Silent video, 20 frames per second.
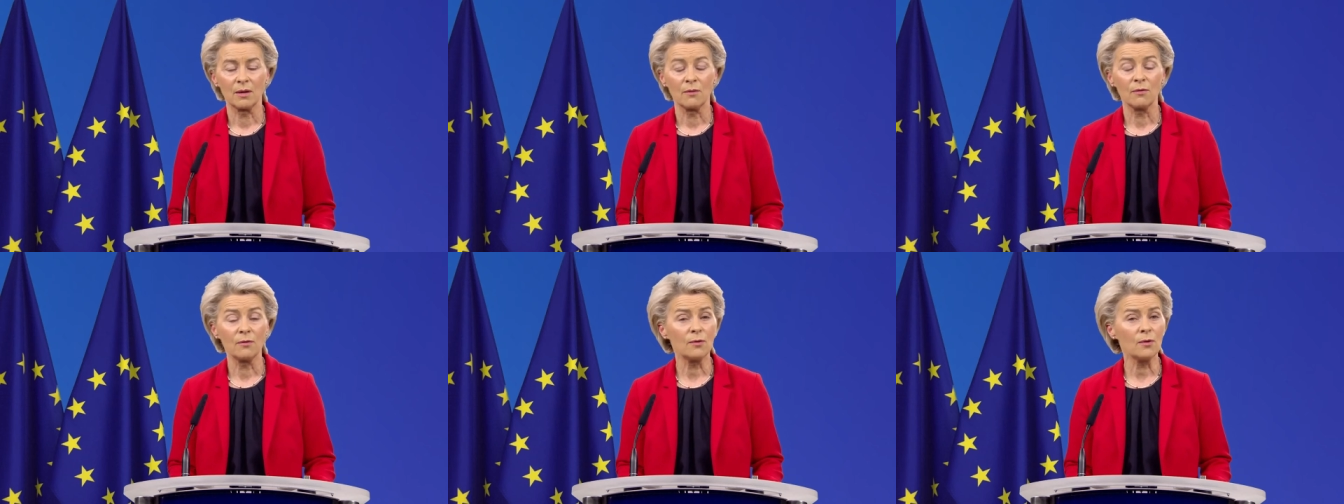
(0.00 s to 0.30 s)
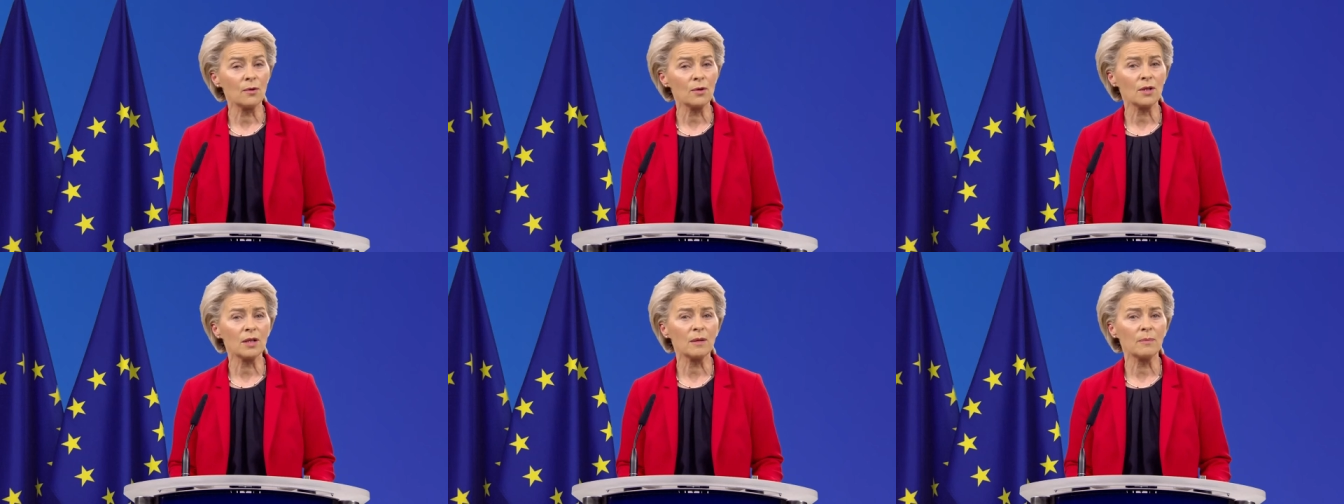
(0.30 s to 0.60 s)

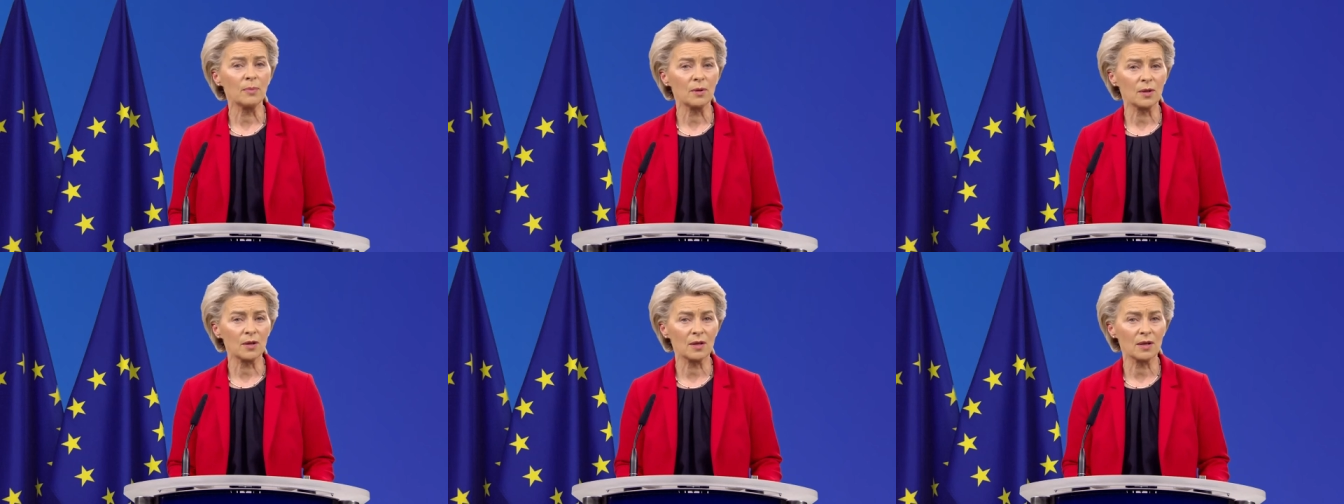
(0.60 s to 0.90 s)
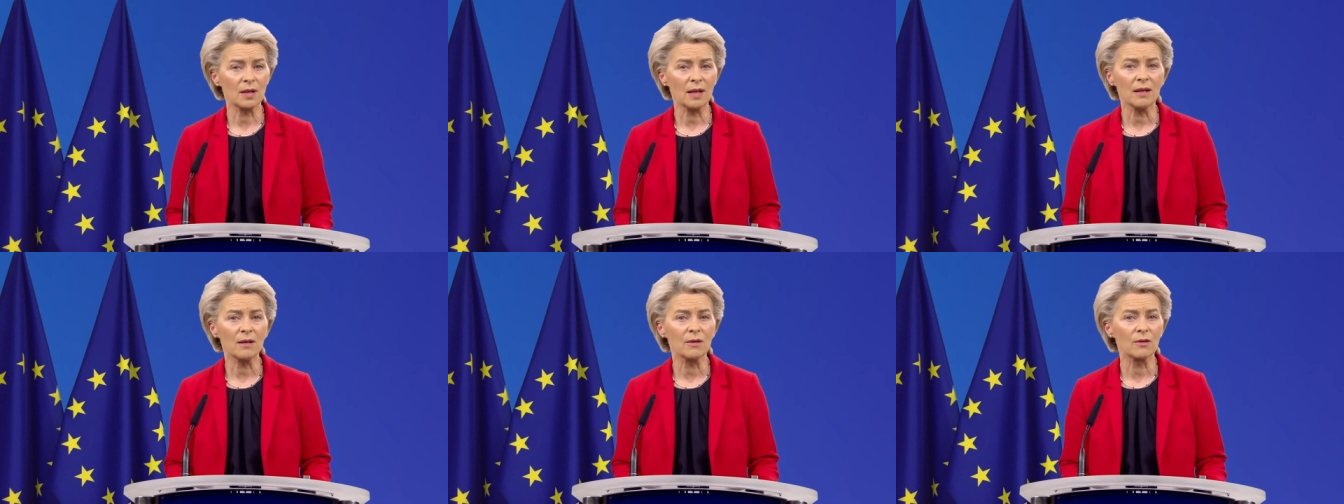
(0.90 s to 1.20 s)

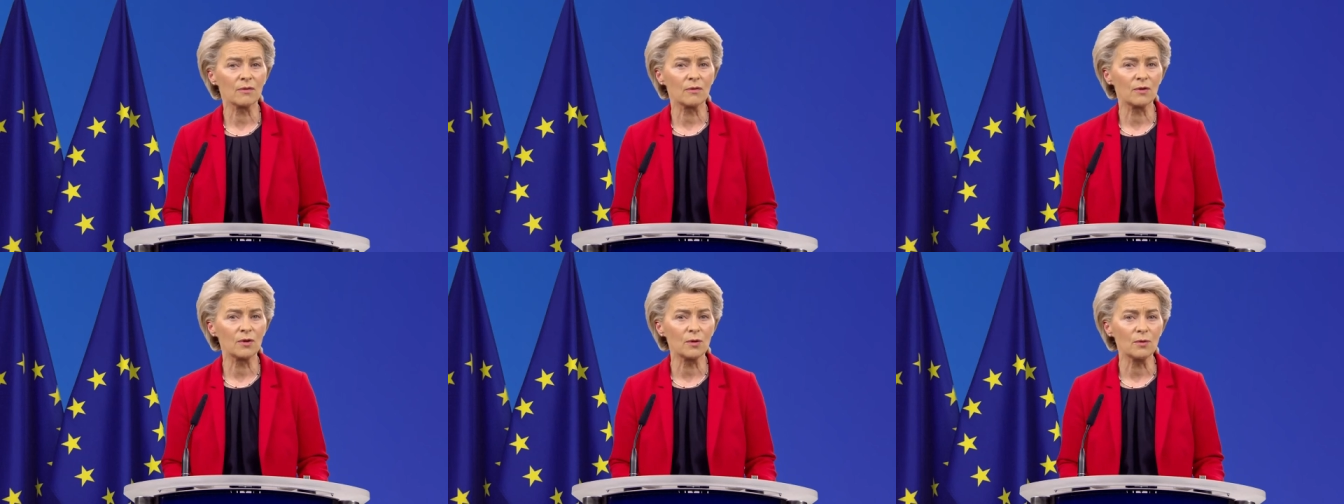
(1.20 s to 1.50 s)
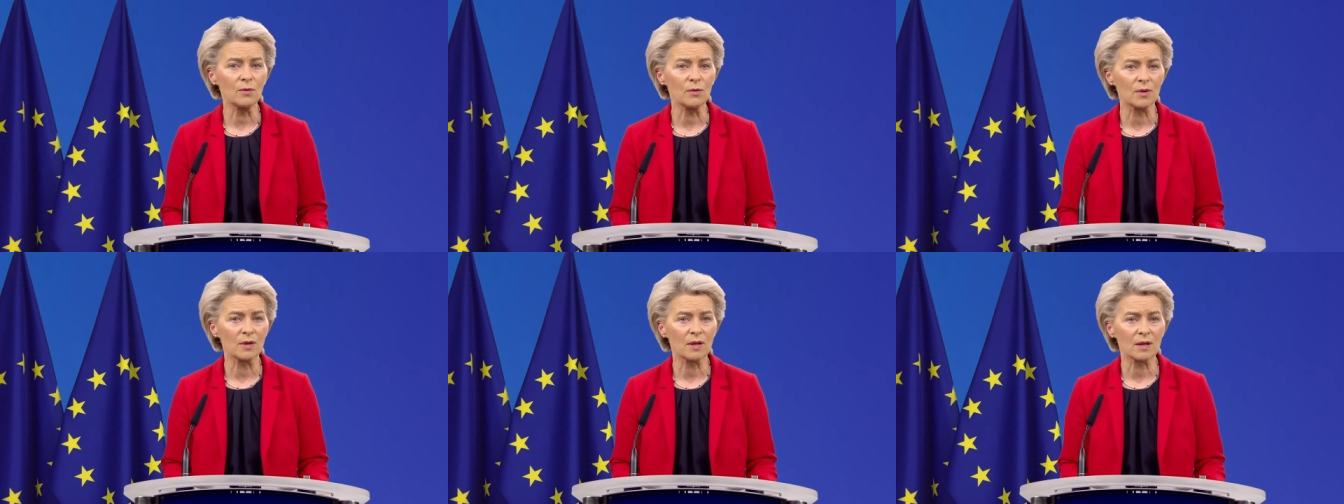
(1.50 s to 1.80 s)
40% of
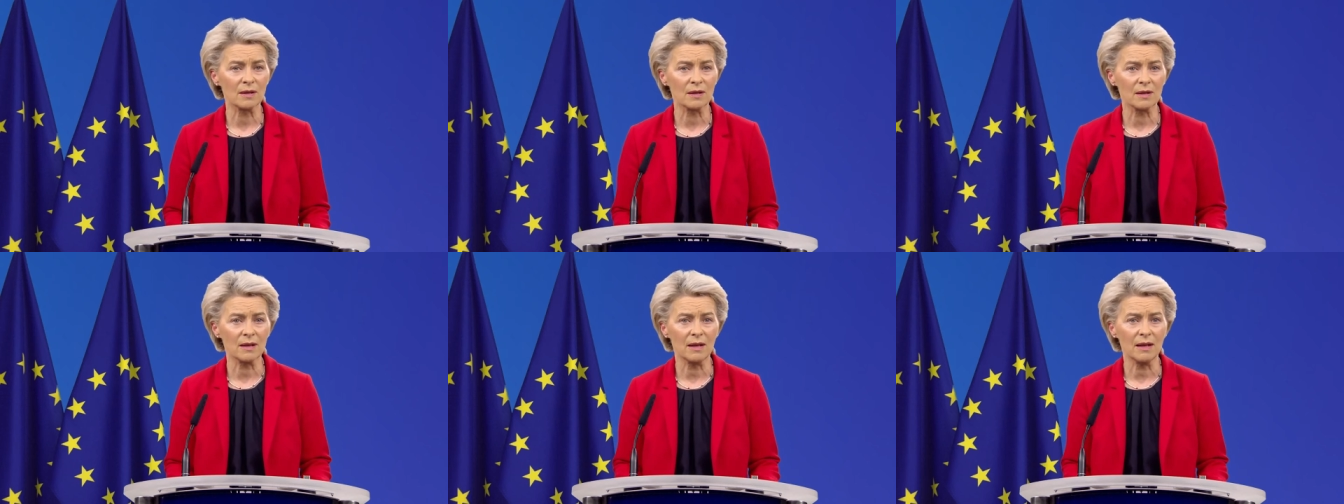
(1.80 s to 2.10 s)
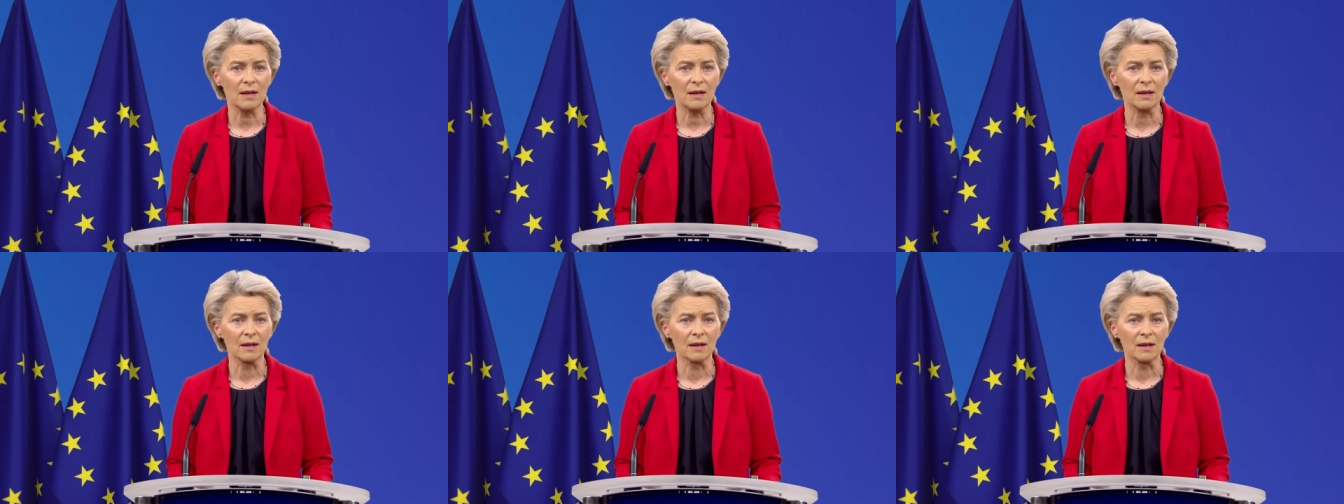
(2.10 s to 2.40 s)
Jews
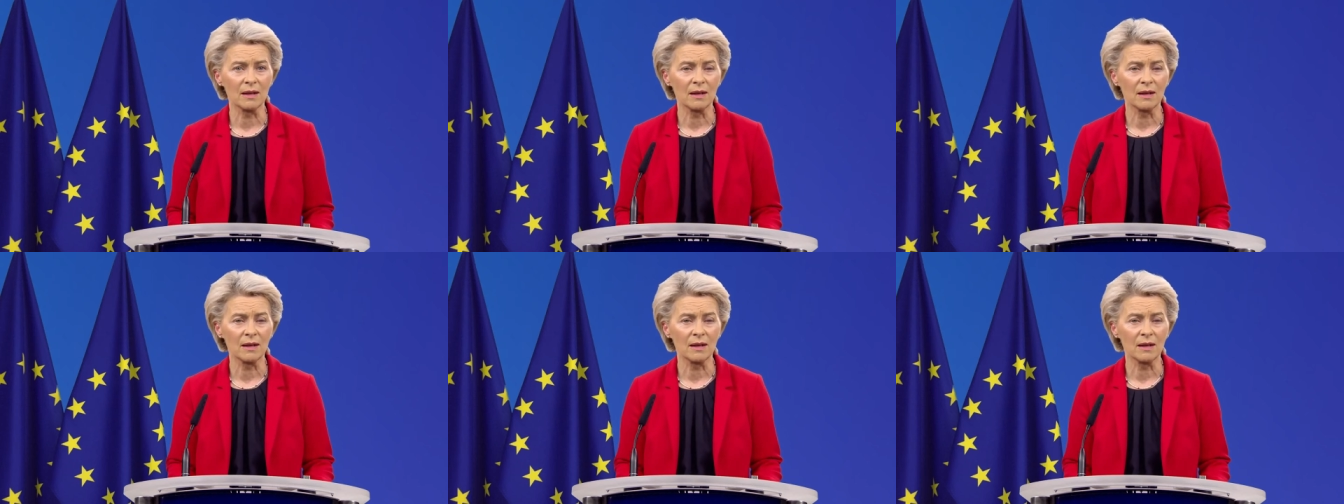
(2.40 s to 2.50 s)
say